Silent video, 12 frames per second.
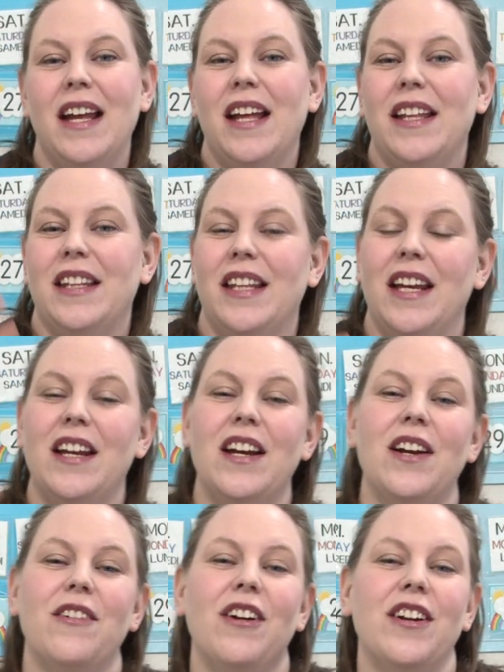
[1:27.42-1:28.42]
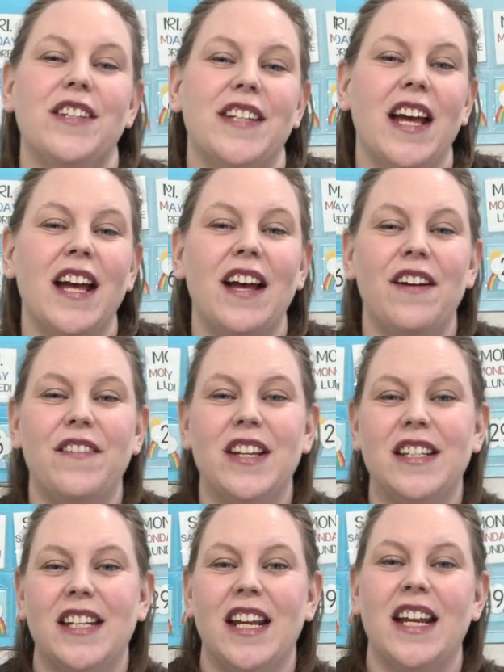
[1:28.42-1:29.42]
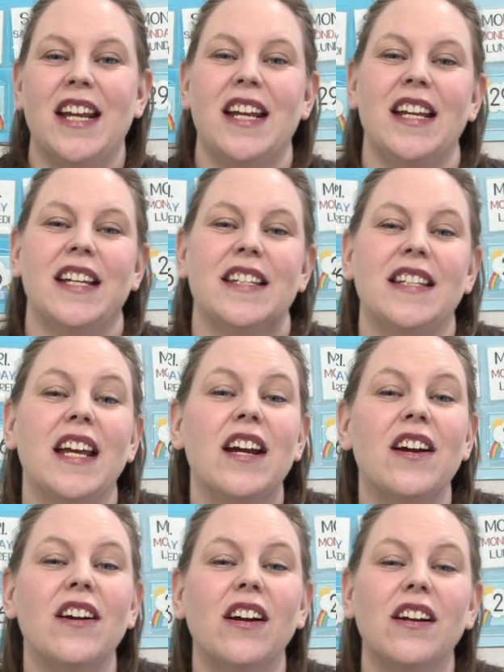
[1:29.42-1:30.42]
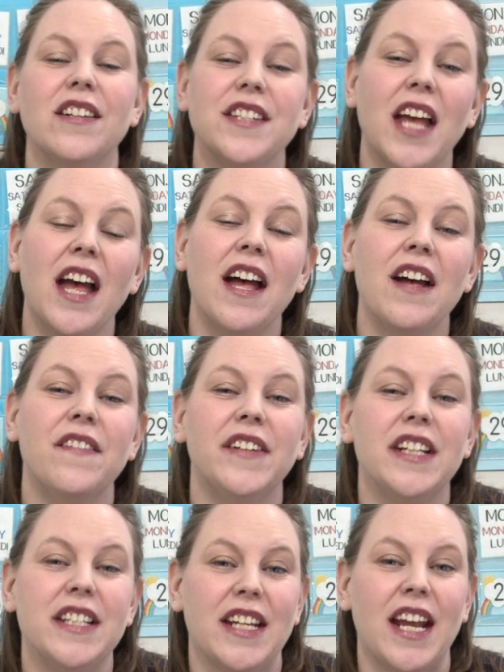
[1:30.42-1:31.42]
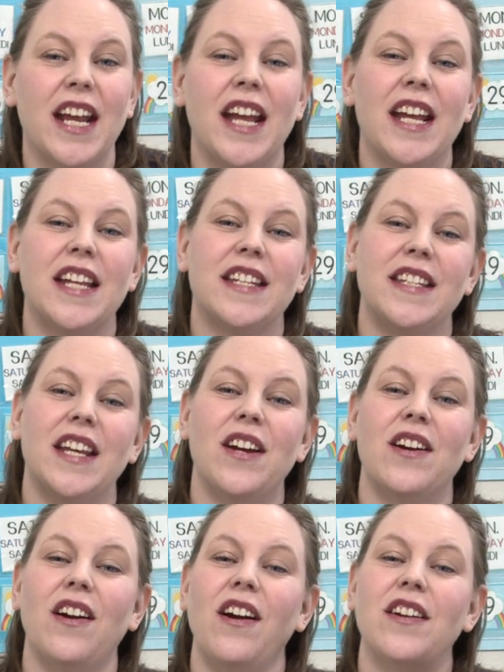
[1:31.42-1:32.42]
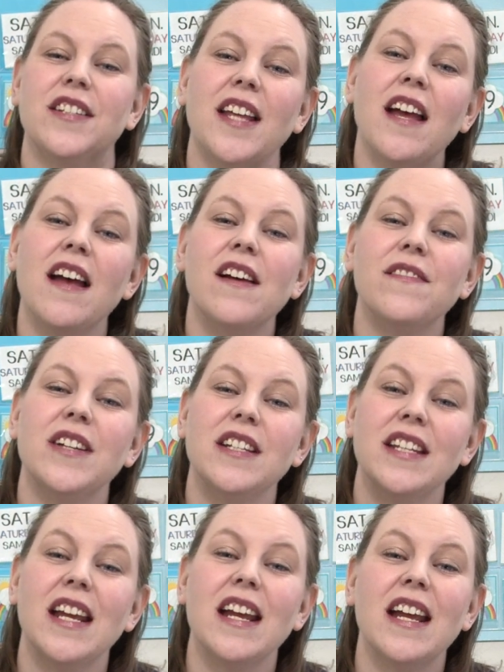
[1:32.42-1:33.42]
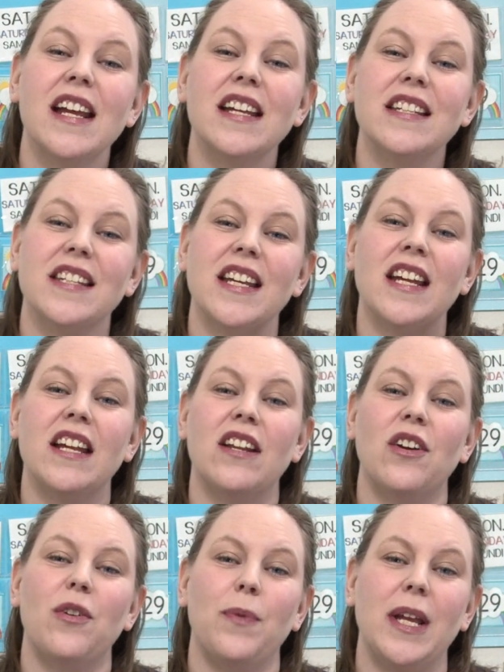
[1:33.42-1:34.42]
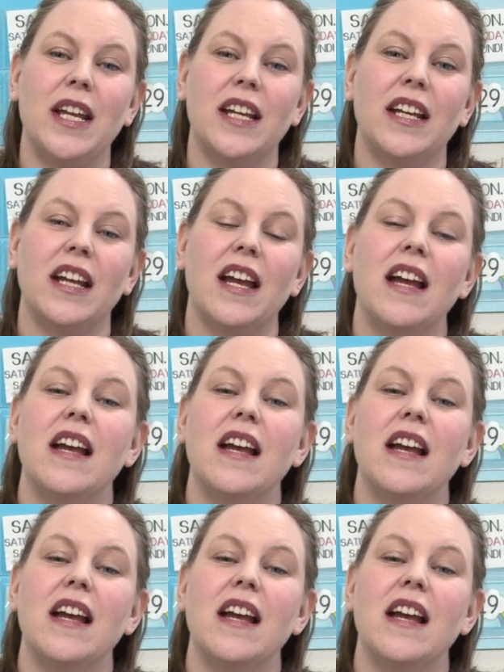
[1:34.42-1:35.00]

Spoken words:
There are 7 days, there are 7 days, there are 7 days in a week.